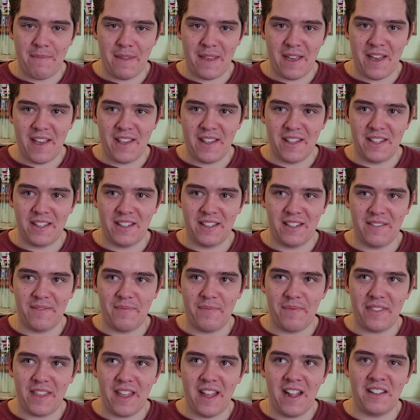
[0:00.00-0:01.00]
because
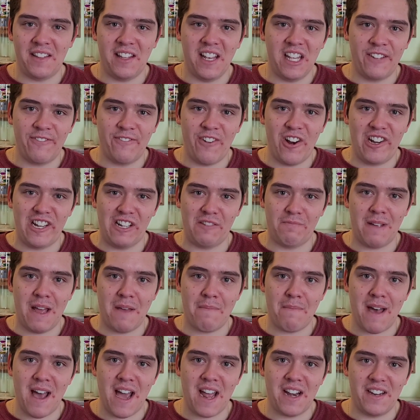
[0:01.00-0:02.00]
it stays fresh in my
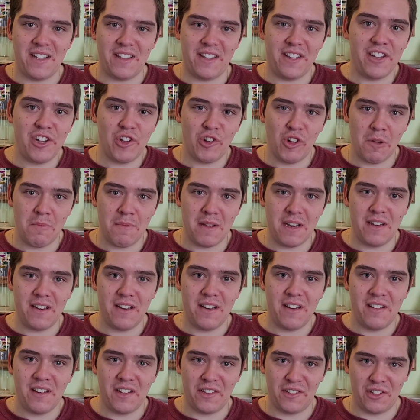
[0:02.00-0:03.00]
mind and the enjoyment
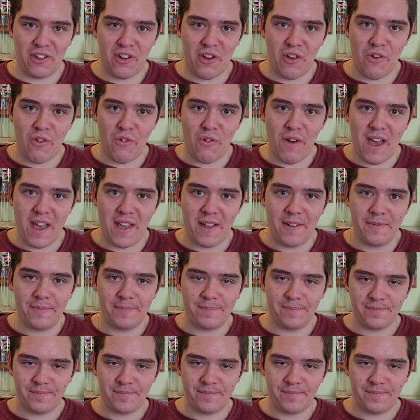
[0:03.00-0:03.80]
doesn't go away.